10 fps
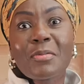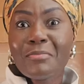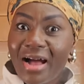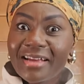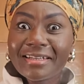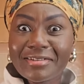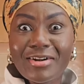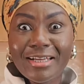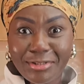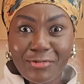by the
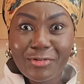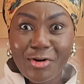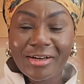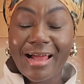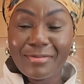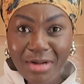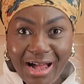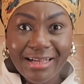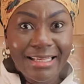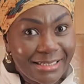grace of God, I'm
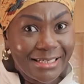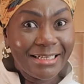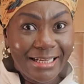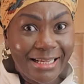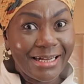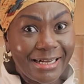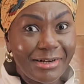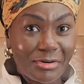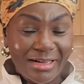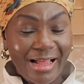hanging in here,
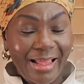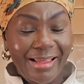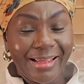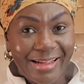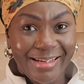okay?